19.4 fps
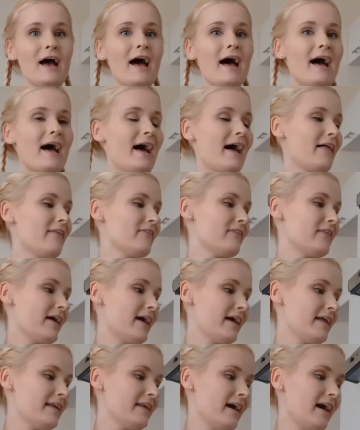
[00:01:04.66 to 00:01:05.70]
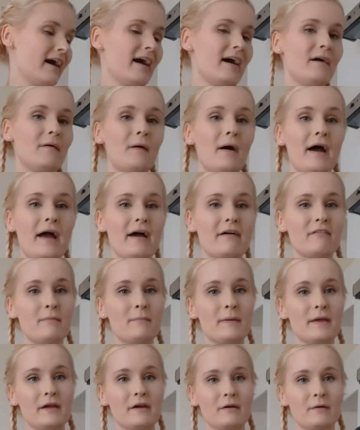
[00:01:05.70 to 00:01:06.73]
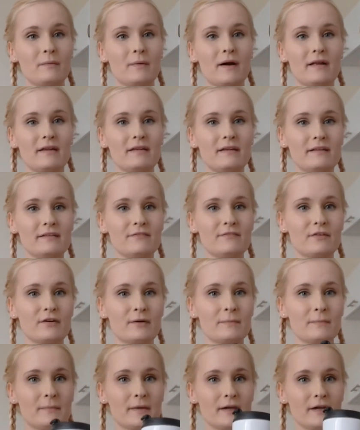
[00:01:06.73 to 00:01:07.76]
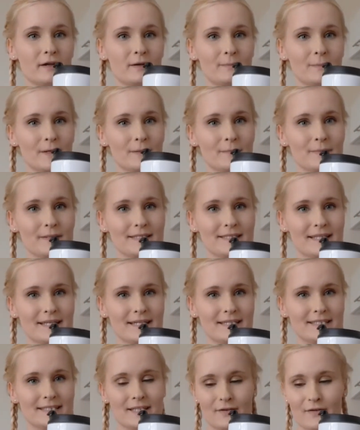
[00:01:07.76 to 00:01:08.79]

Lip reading: And then I have a bigger one for bigger purposes,